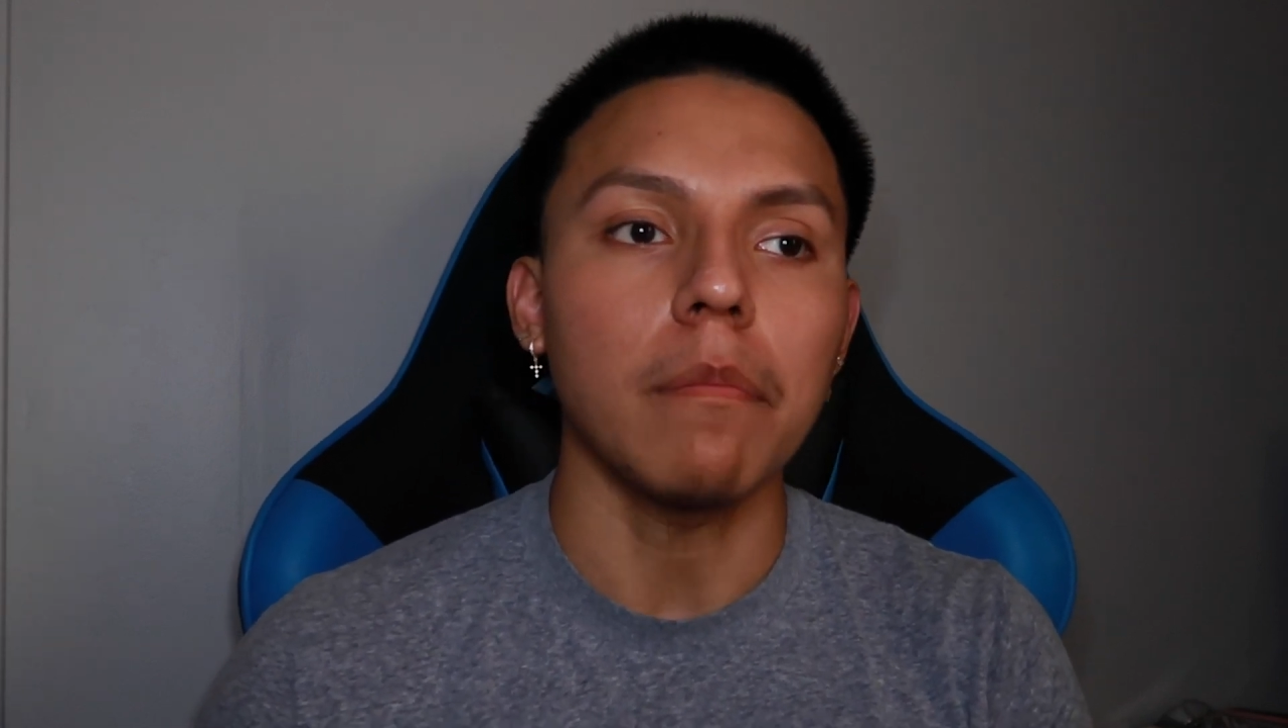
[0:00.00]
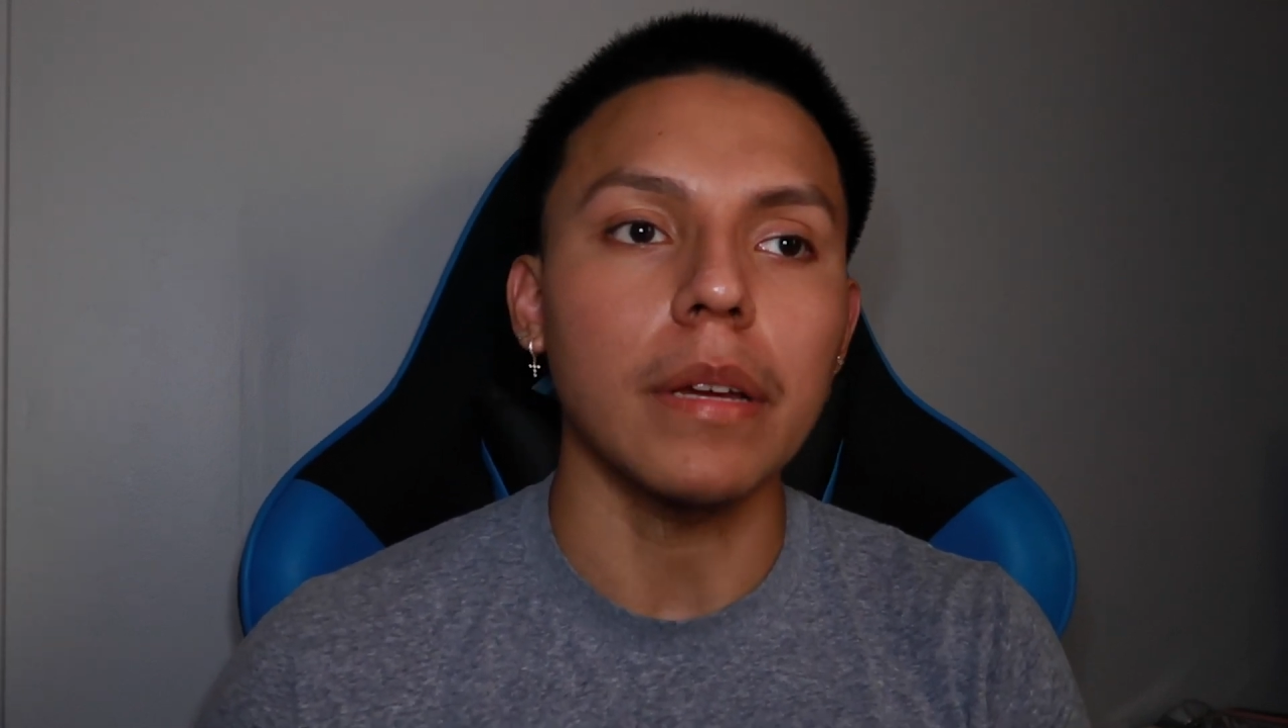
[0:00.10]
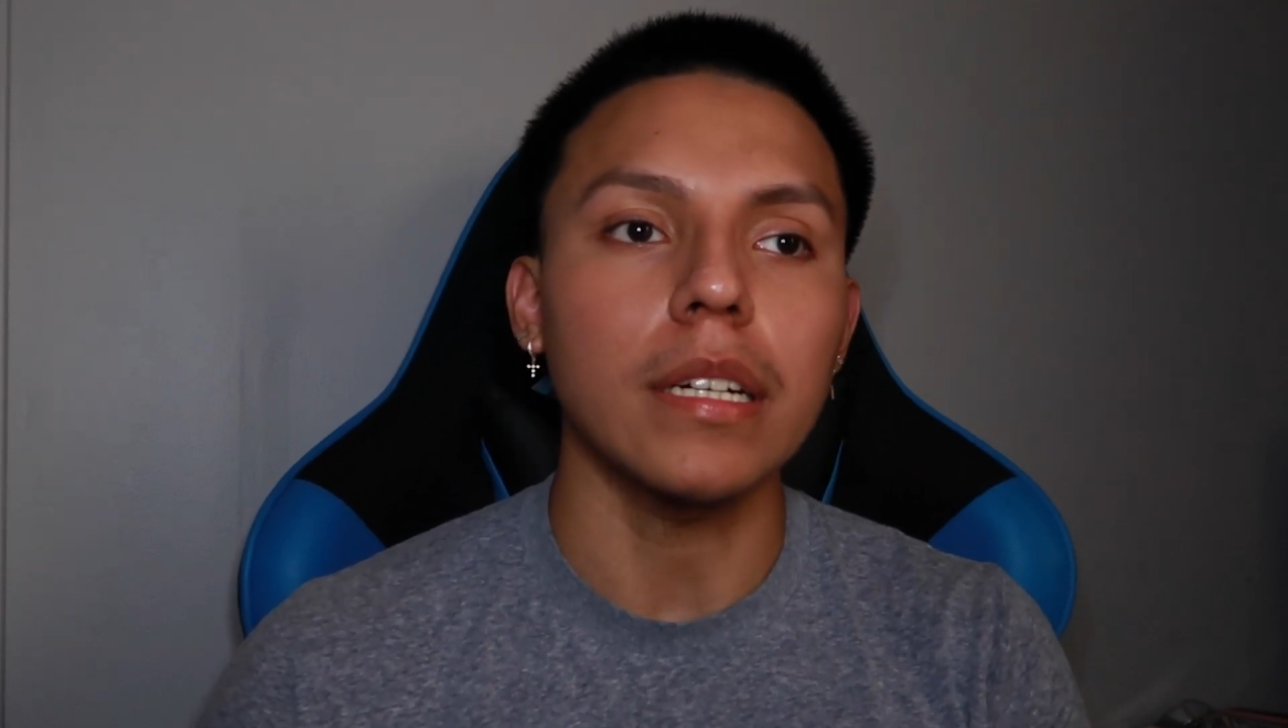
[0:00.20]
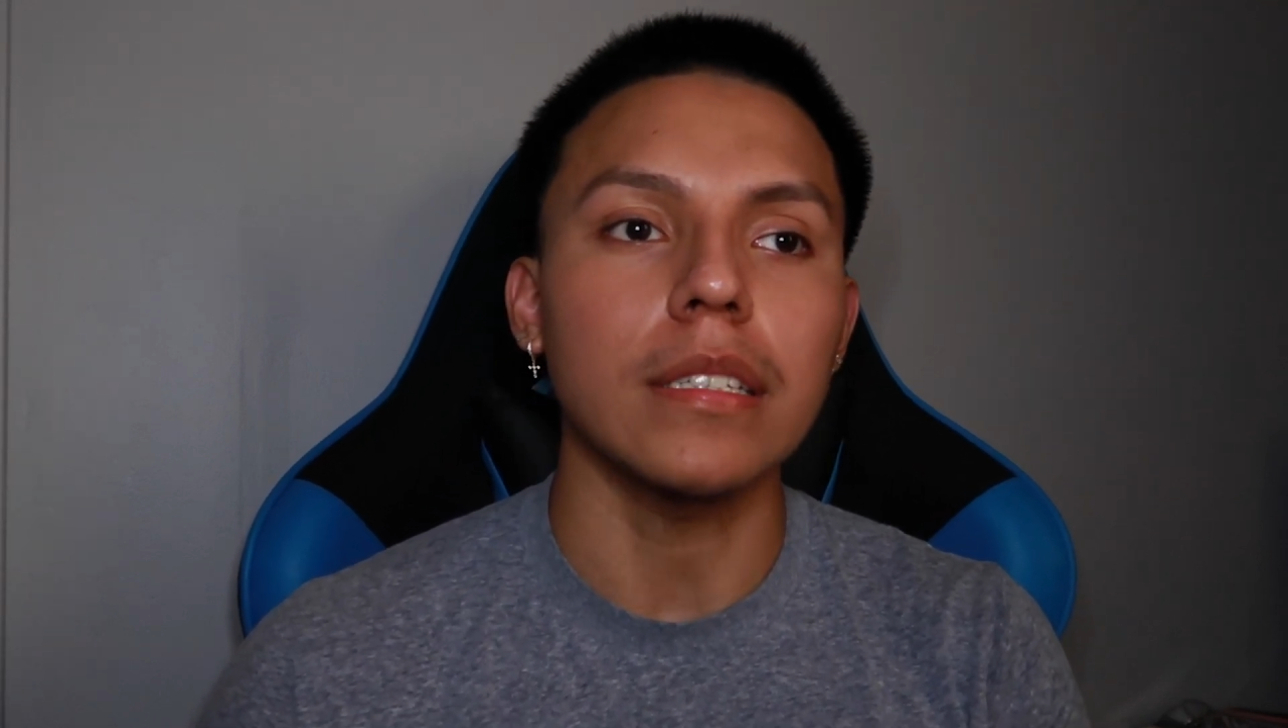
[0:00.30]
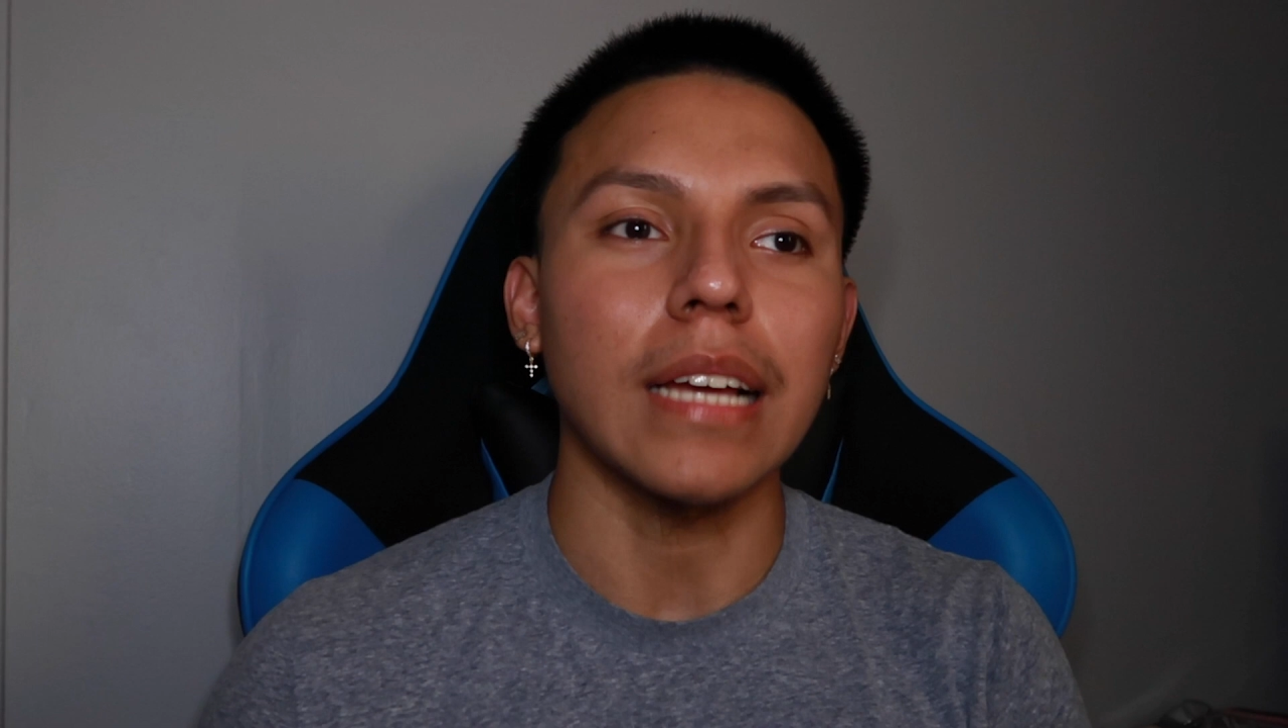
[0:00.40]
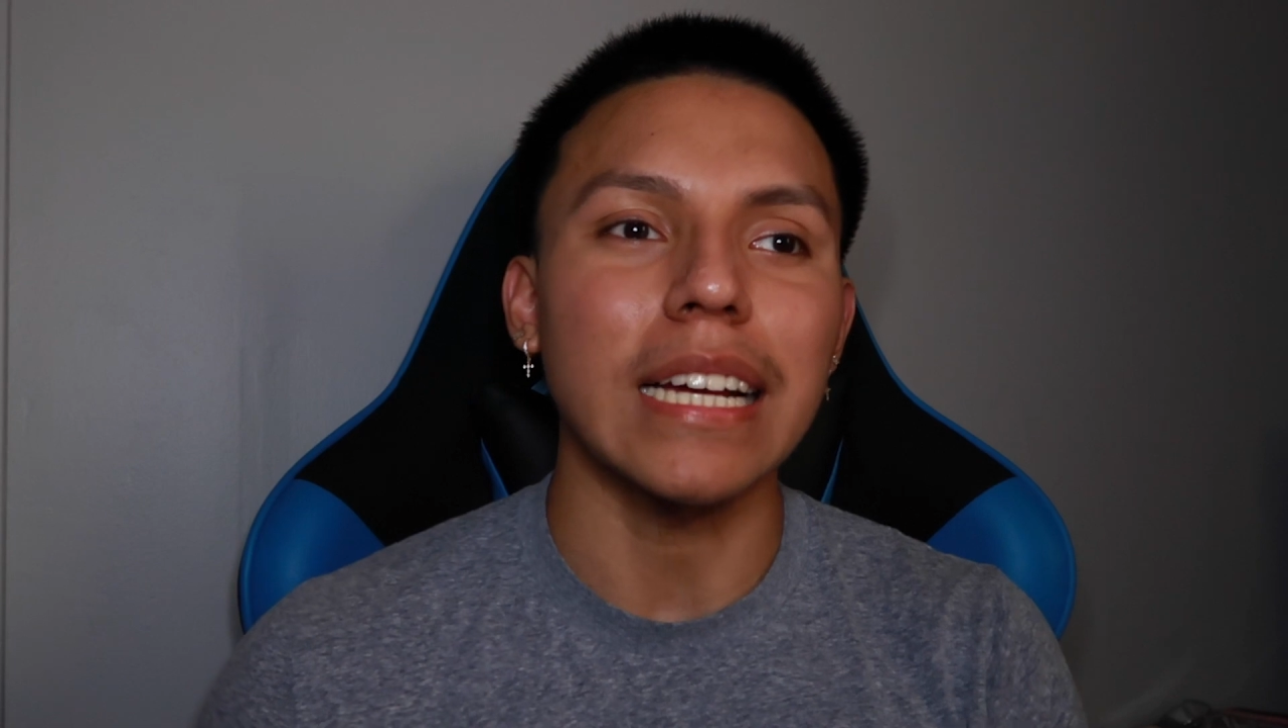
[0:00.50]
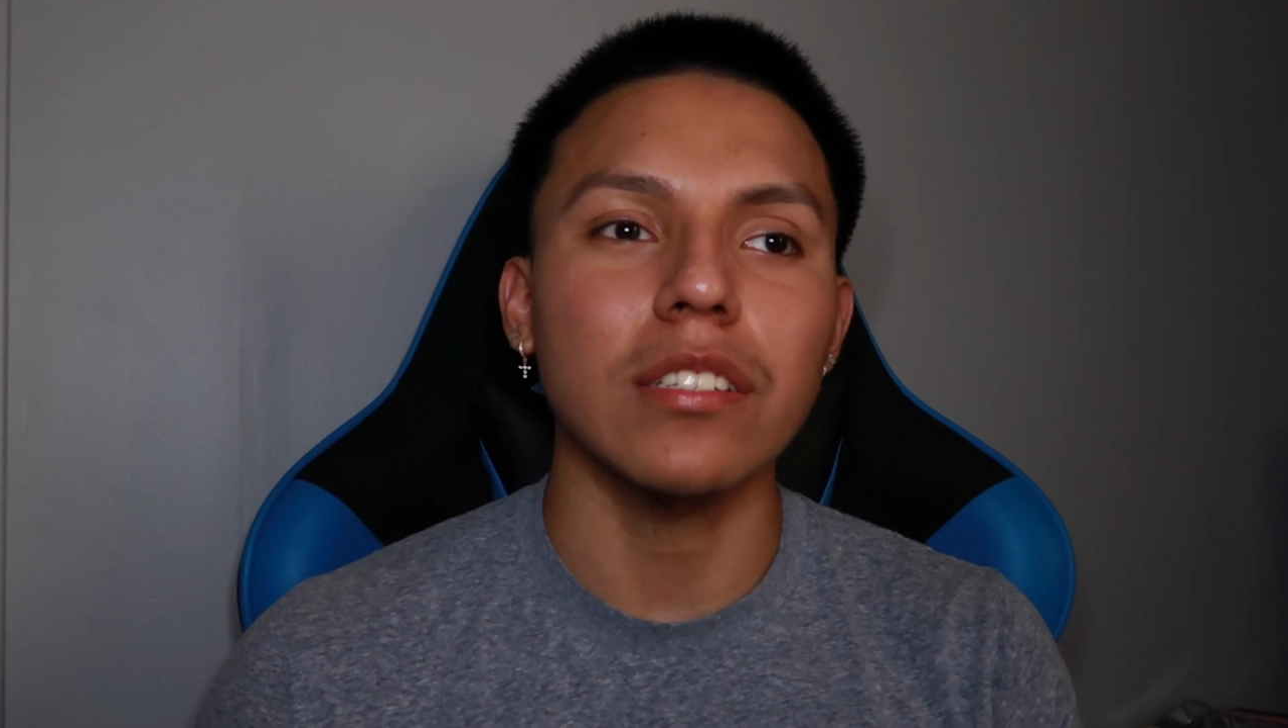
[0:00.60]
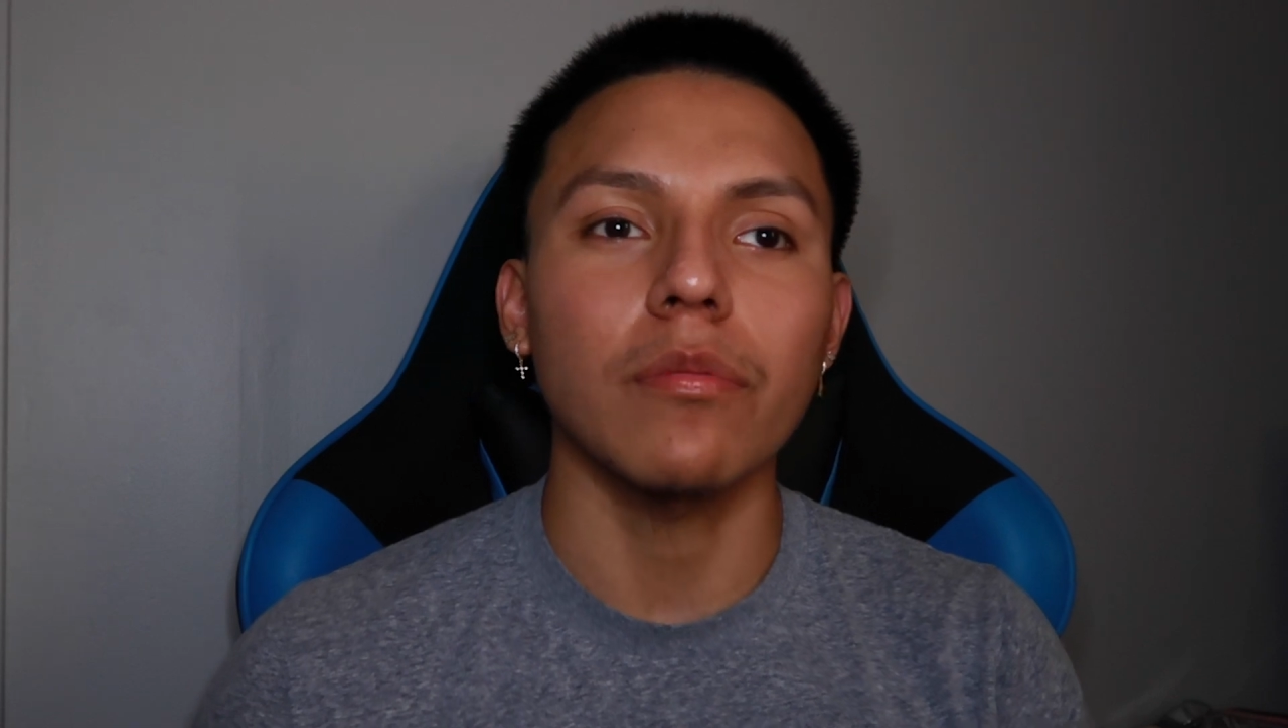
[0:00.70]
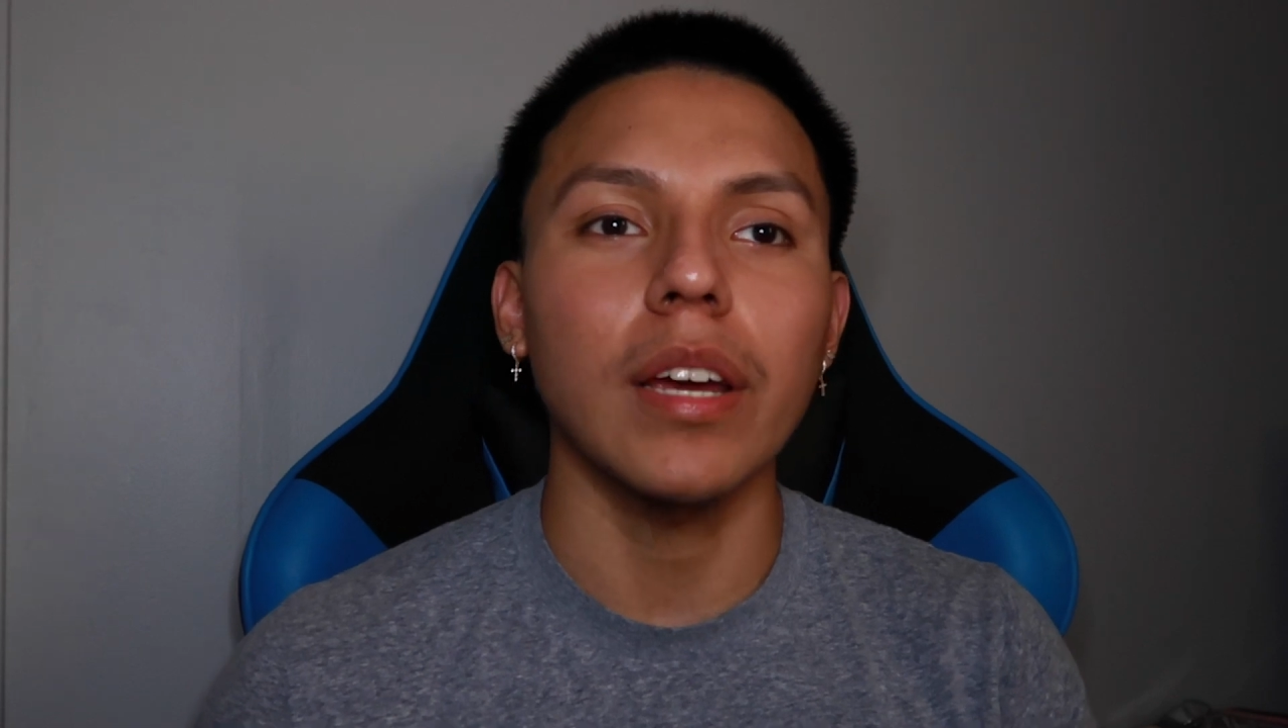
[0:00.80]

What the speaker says: Because I just